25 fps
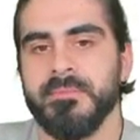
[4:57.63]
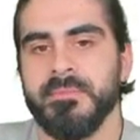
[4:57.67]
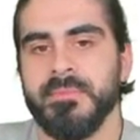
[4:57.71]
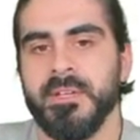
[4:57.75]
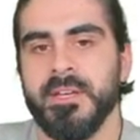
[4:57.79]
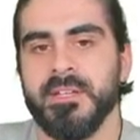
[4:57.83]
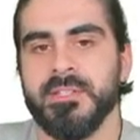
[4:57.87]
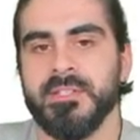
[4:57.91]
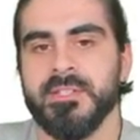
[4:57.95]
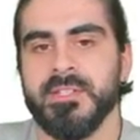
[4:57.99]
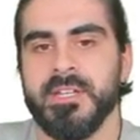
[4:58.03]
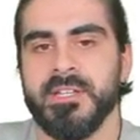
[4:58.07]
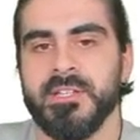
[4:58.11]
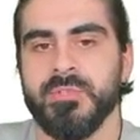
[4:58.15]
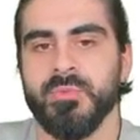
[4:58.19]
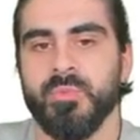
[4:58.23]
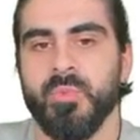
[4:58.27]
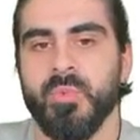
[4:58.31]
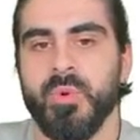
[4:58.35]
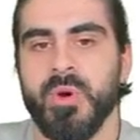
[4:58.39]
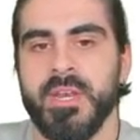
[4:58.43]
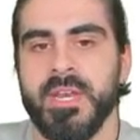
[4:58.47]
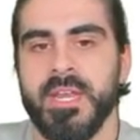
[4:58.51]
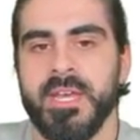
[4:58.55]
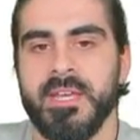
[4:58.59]
yes, that's
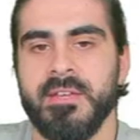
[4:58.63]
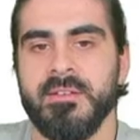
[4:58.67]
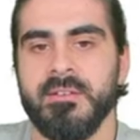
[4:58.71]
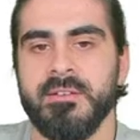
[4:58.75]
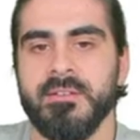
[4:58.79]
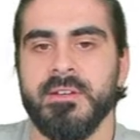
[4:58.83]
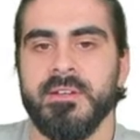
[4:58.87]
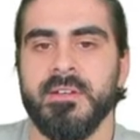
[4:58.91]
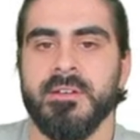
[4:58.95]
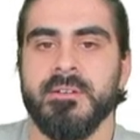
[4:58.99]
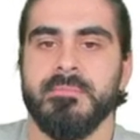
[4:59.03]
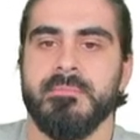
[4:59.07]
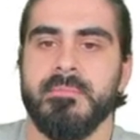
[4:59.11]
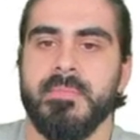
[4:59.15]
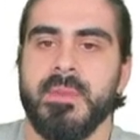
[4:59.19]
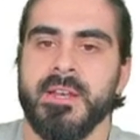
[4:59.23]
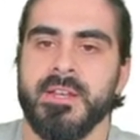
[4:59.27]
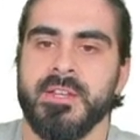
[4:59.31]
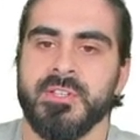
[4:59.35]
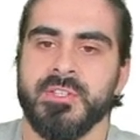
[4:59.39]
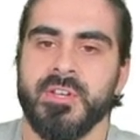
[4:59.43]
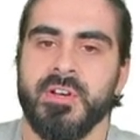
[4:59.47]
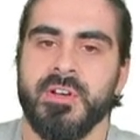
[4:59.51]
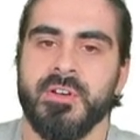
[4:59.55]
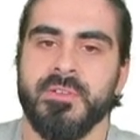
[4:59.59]
1A
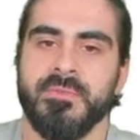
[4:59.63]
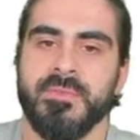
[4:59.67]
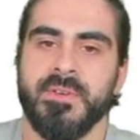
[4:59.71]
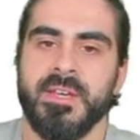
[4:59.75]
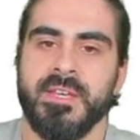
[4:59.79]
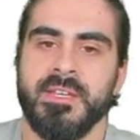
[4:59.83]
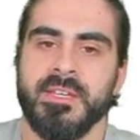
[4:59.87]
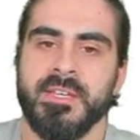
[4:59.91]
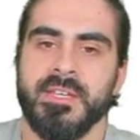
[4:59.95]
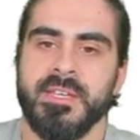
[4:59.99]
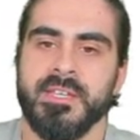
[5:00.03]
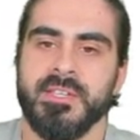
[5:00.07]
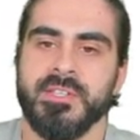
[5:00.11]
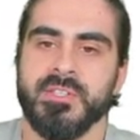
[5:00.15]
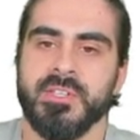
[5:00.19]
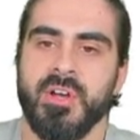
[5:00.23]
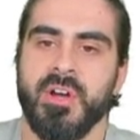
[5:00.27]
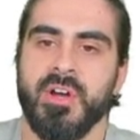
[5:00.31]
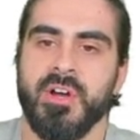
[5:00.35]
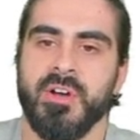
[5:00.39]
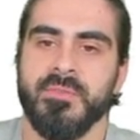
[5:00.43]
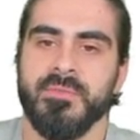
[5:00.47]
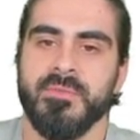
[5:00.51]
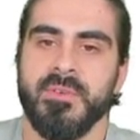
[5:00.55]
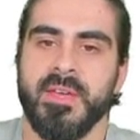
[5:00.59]
minus half a is
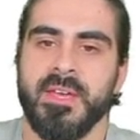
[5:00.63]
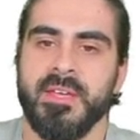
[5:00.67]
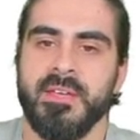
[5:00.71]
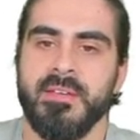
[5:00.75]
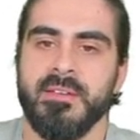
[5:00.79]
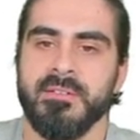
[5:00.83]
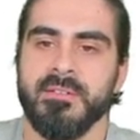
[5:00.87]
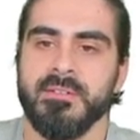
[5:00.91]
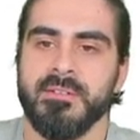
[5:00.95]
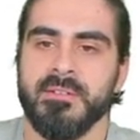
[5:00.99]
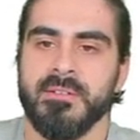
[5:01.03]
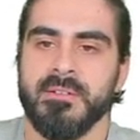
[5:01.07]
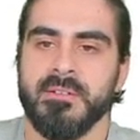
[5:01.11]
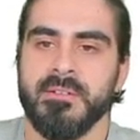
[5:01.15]
half a.